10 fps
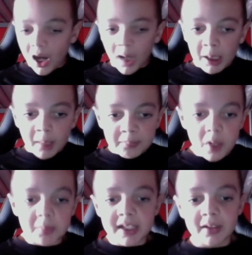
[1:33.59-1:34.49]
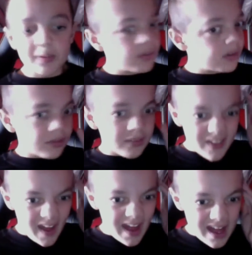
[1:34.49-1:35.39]
I'm coming
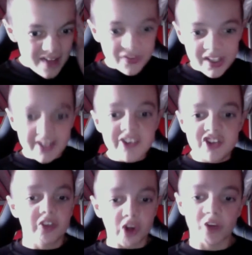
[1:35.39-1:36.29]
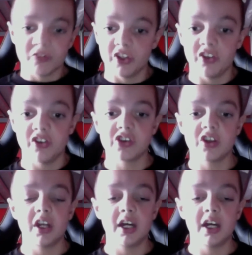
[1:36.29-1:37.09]
with every inch of confidence